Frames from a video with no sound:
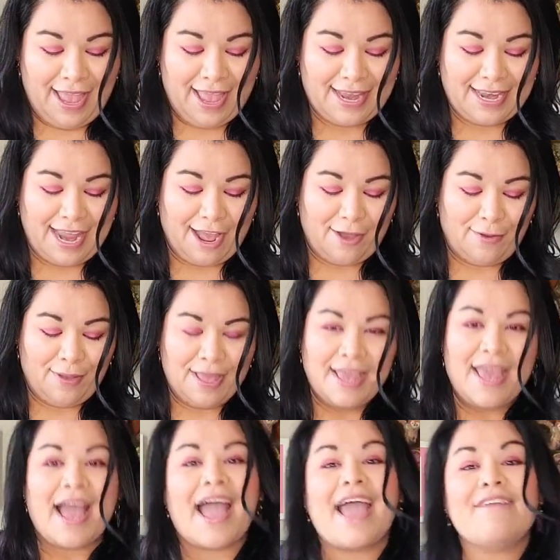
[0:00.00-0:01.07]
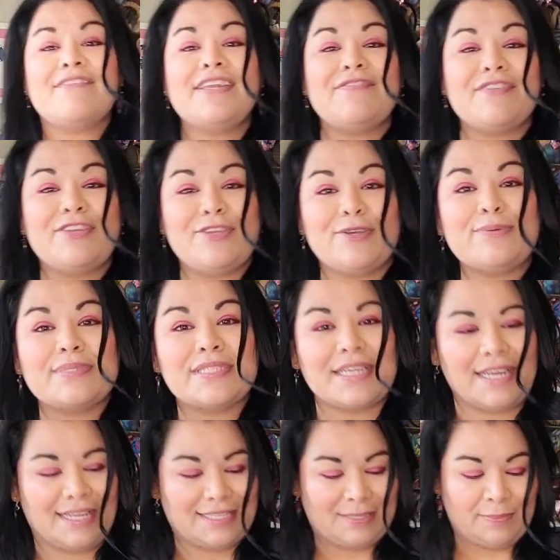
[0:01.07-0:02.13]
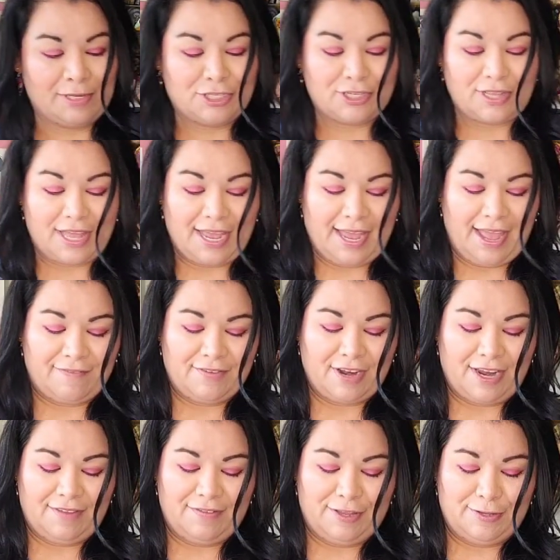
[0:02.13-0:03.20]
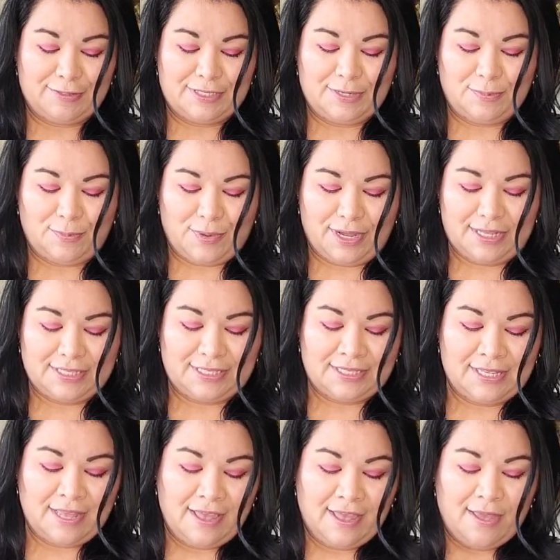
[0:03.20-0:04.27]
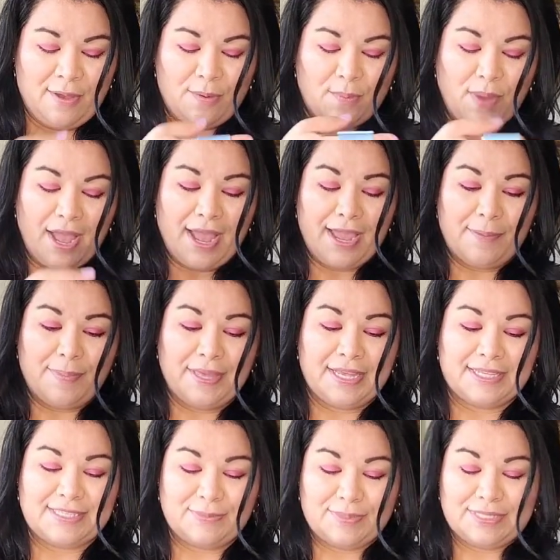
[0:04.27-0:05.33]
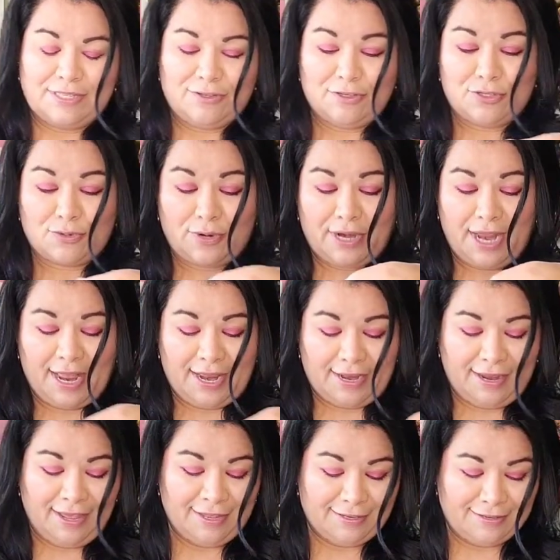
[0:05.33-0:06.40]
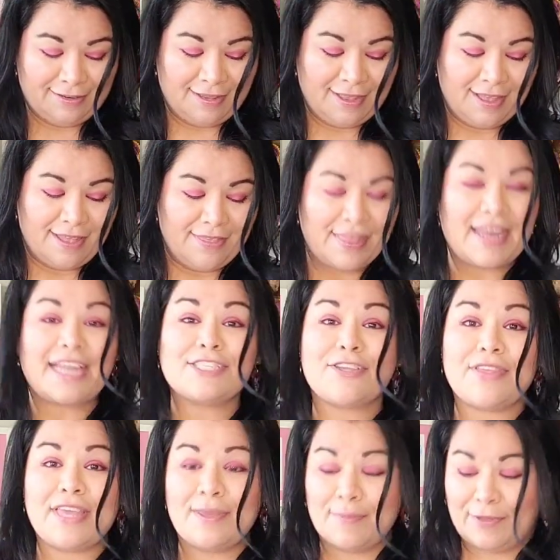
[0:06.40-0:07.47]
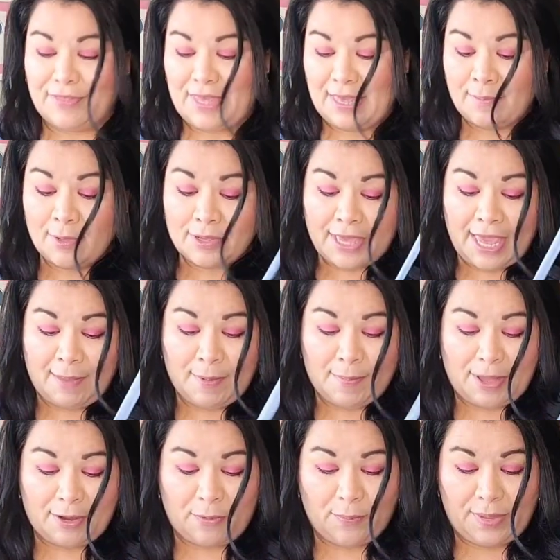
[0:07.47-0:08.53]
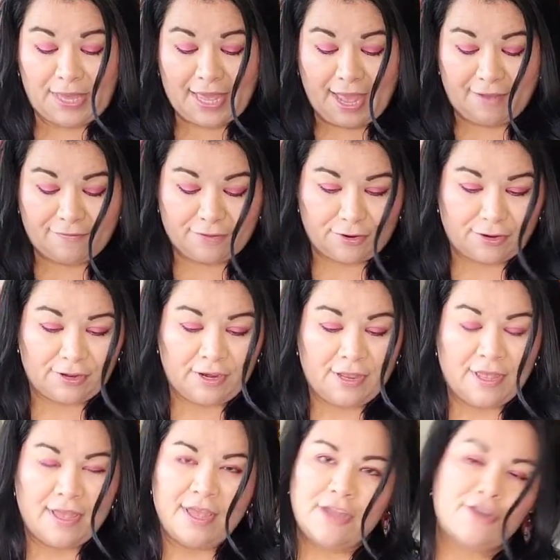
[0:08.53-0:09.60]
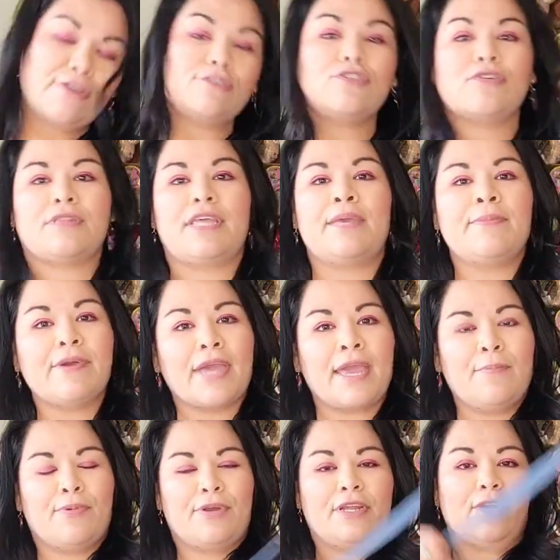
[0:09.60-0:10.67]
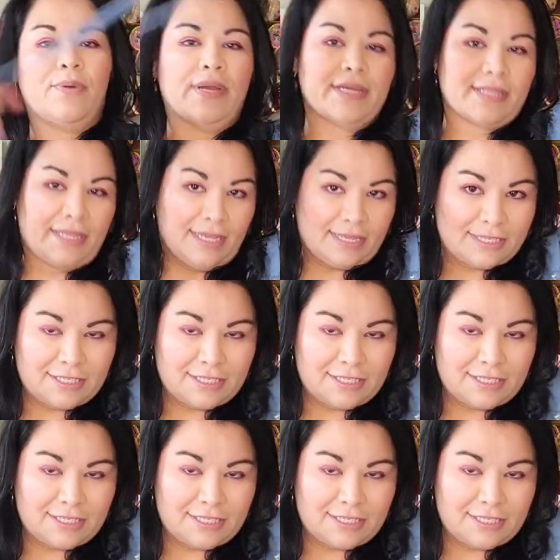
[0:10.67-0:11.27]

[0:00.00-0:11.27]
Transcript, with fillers: And now I haven't even used it. It's mid-July. I have not even used it once. Why? Because it was a little short. And then I saw the email. The email came about a week after. No joke. The email came pretty quickly.